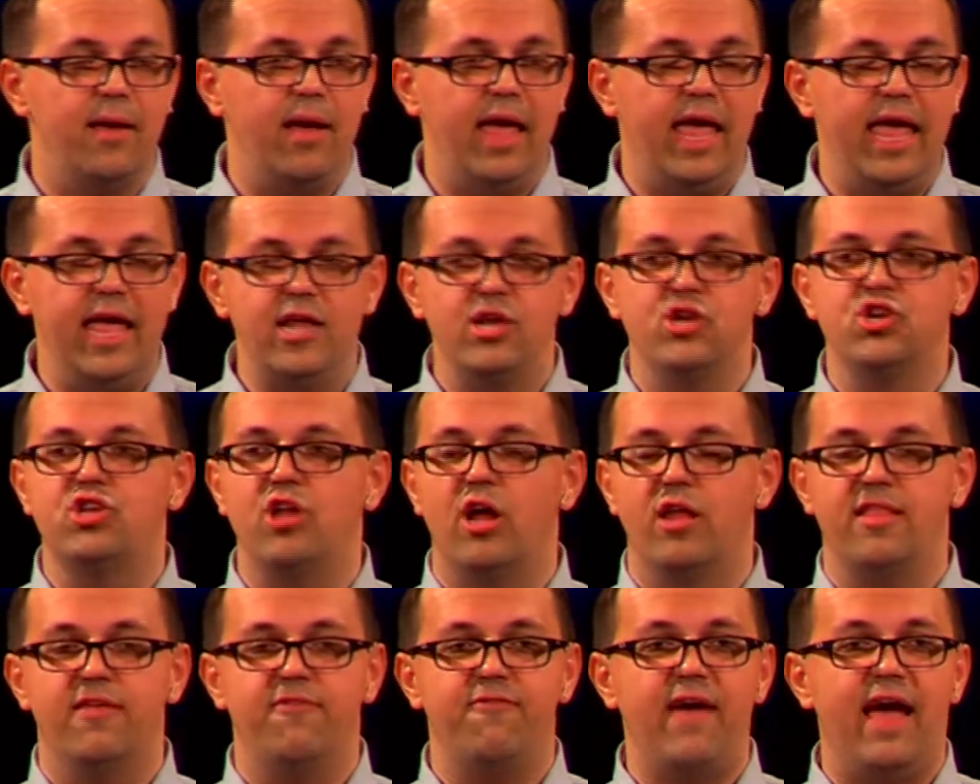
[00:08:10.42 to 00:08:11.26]
hinged
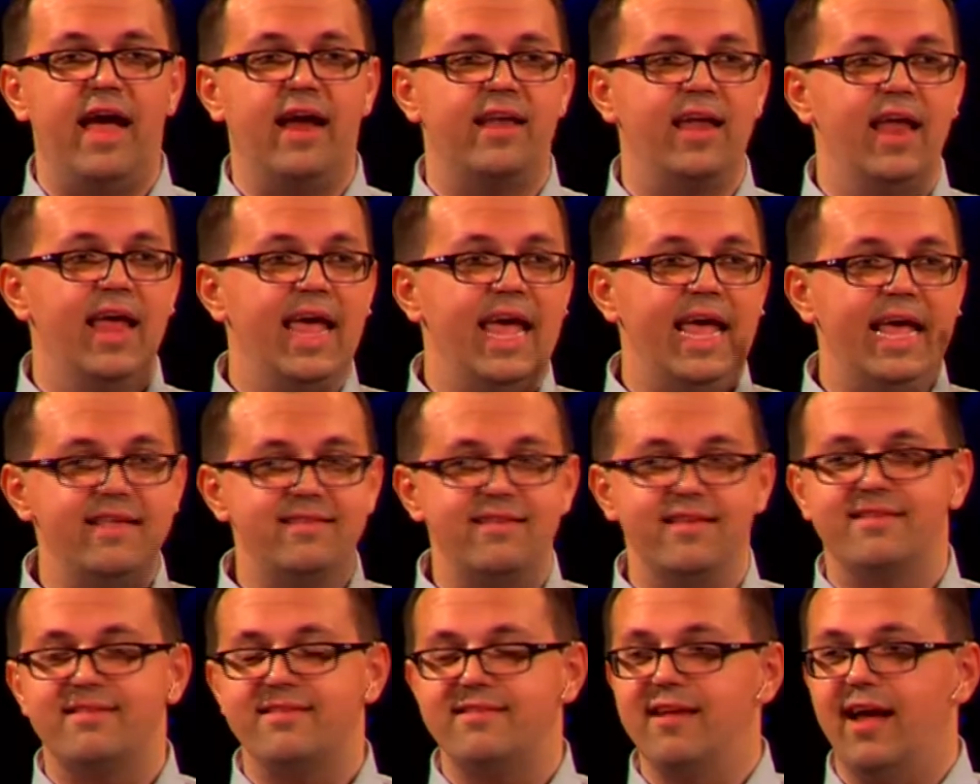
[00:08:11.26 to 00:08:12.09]
on the fact, is
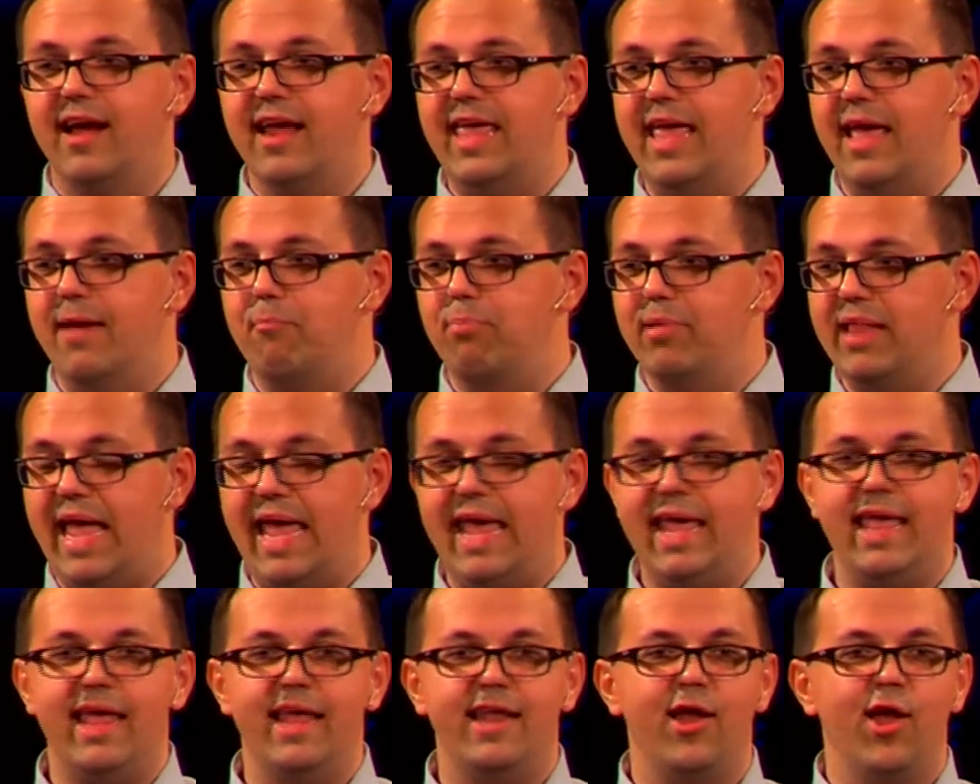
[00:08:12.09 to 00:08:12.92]
a Snuggie a
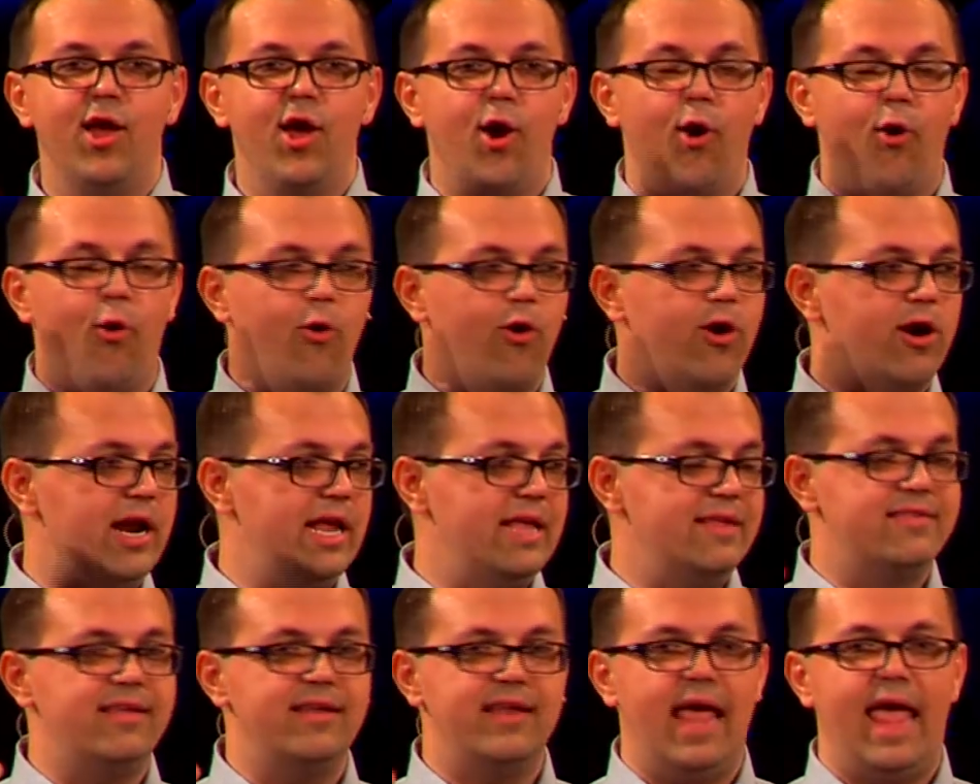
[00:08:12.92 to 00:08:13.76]
blanket or
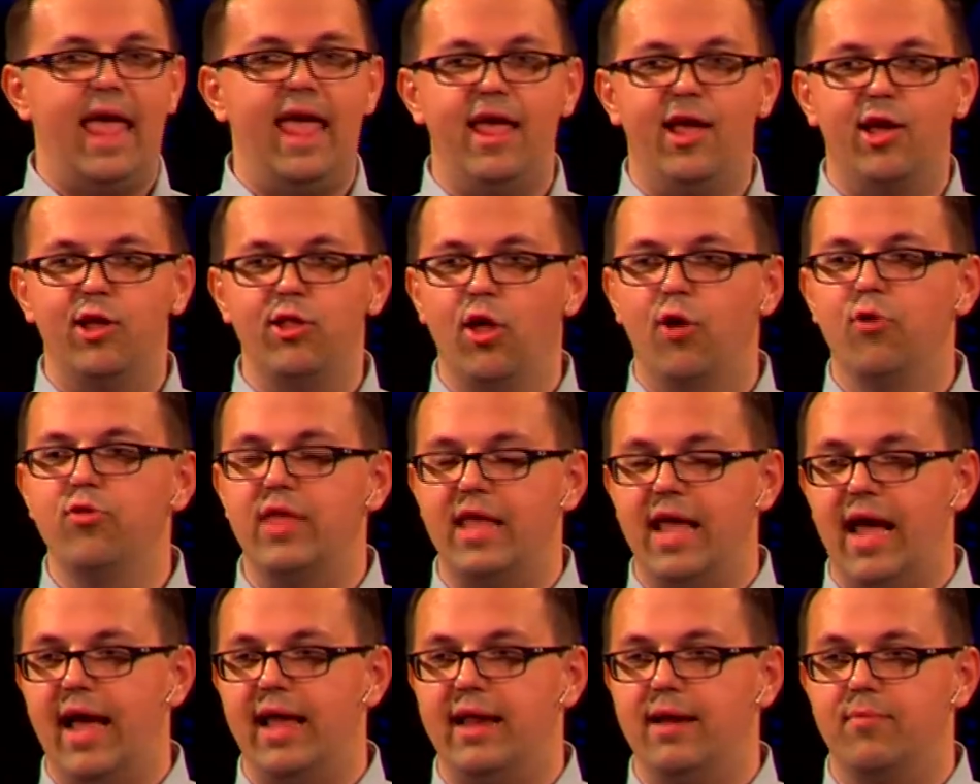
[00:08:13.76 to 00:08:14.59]
is it a
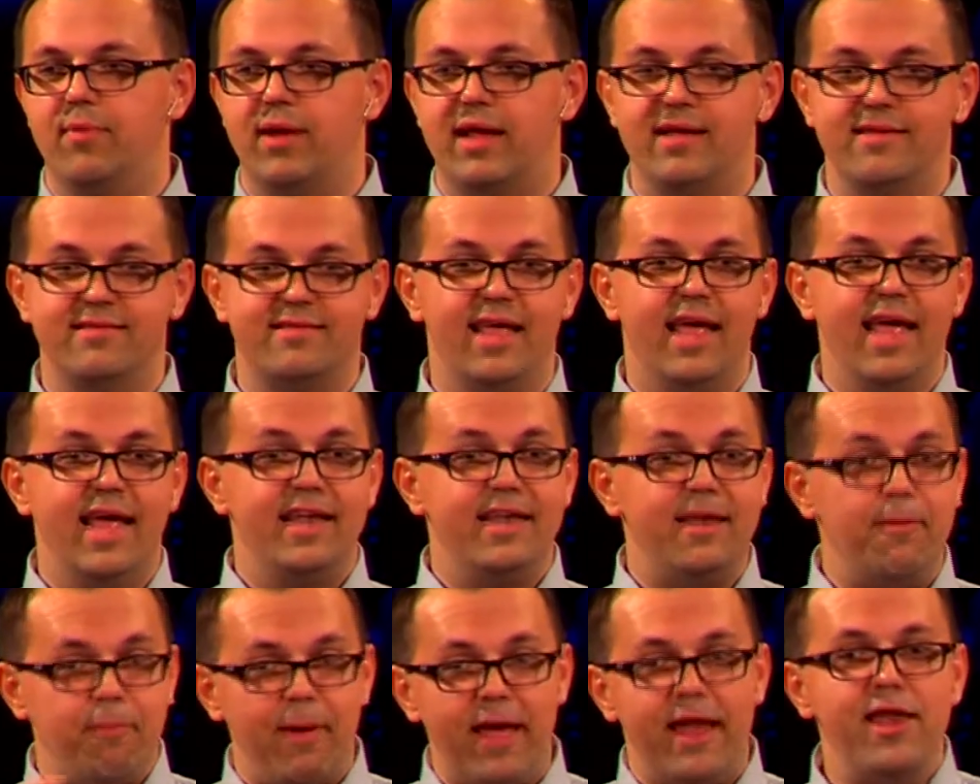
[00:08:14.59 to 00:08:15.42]
clothing item? Because
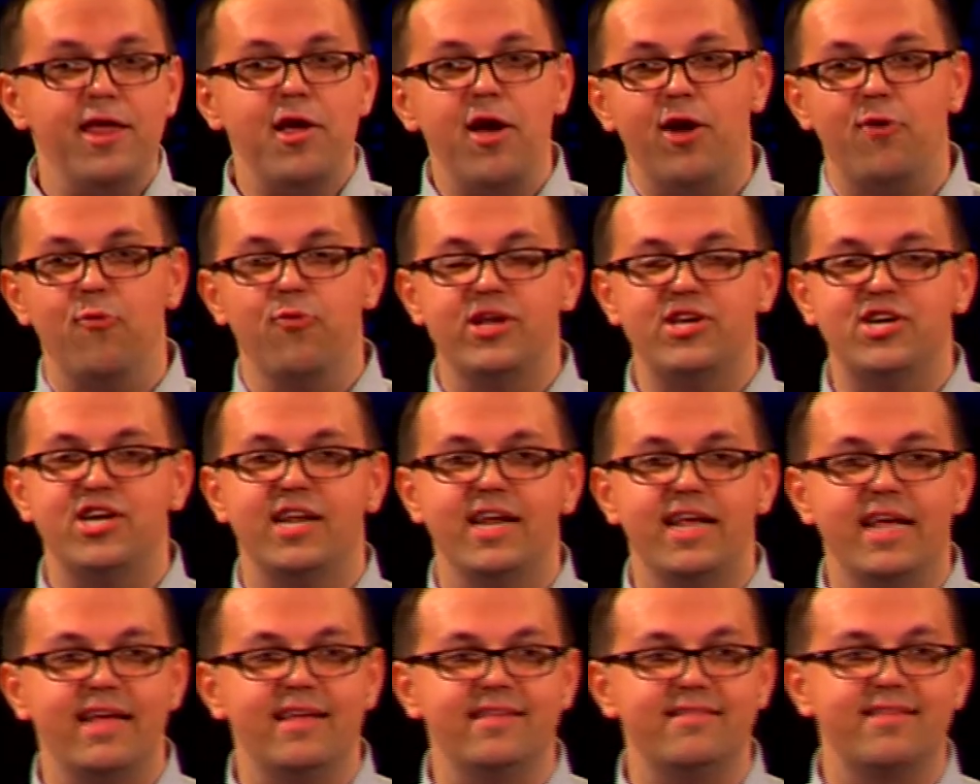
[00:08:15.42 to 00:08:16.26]
depending on which it
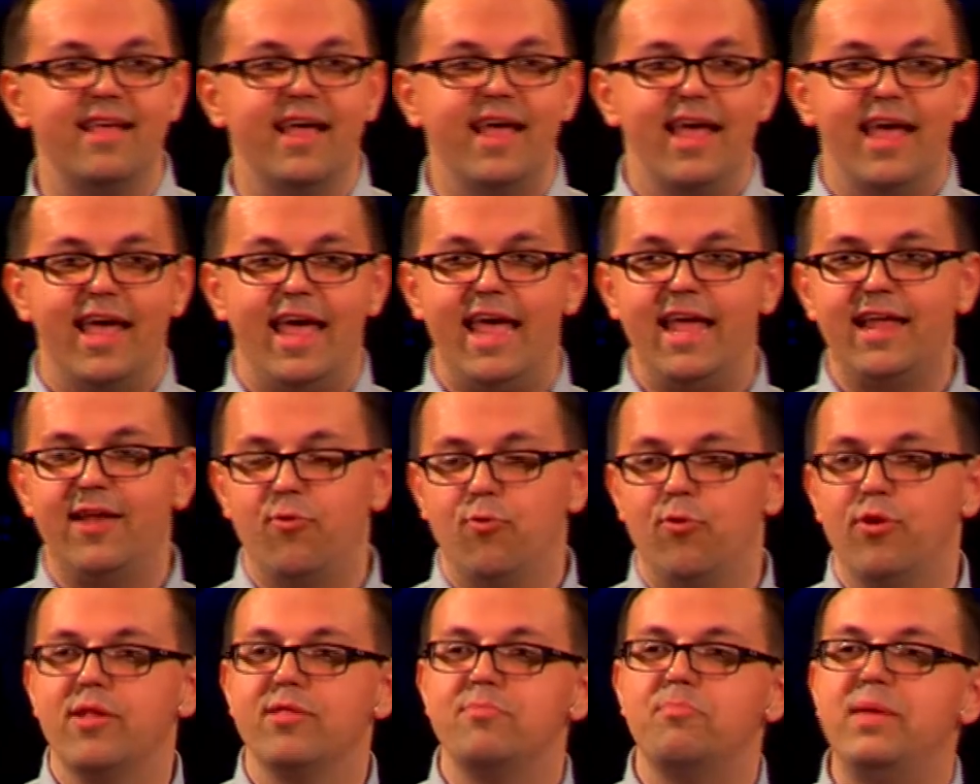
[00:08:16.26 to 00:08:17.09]
is, it
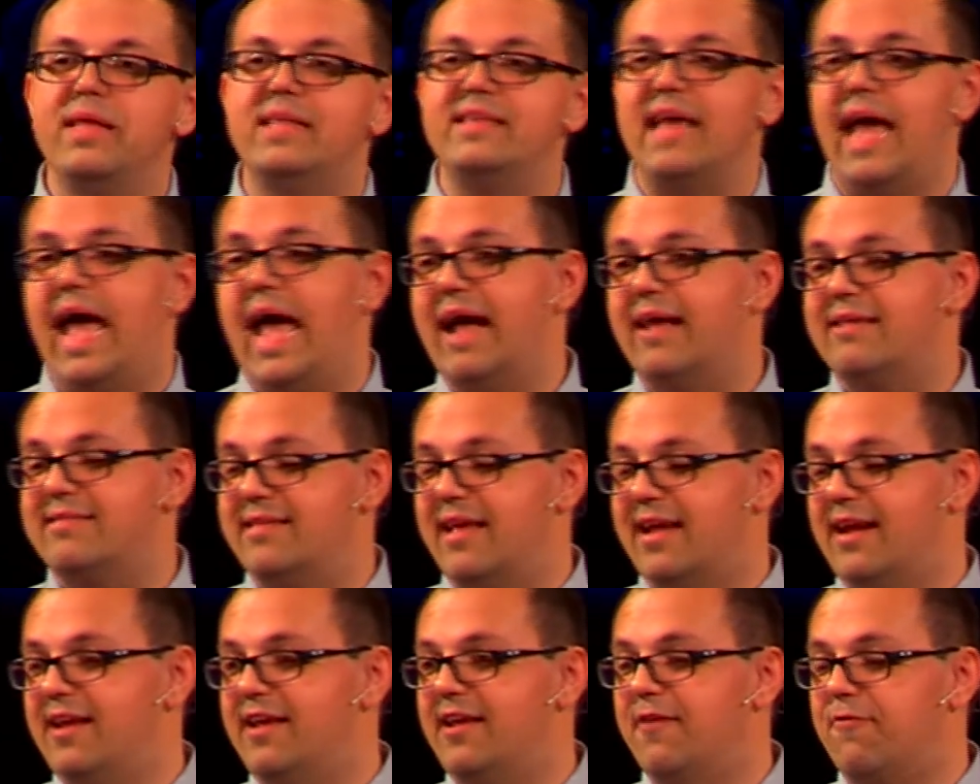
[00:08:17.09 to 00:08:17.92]
will be taxed
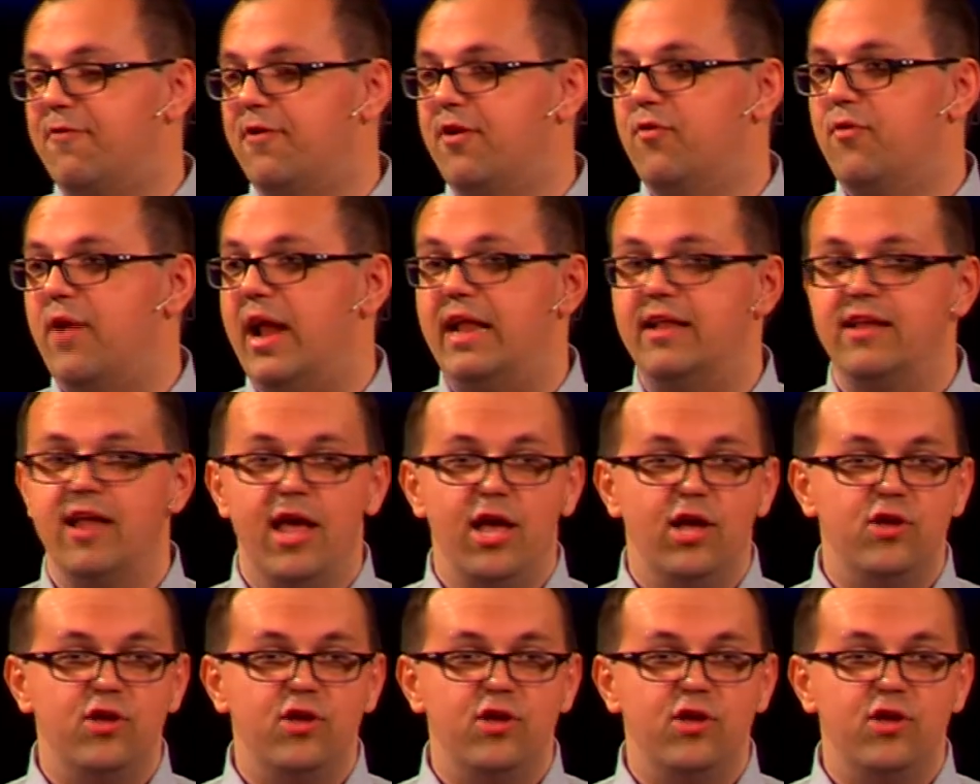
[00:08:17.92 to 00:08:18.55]
at a different rate.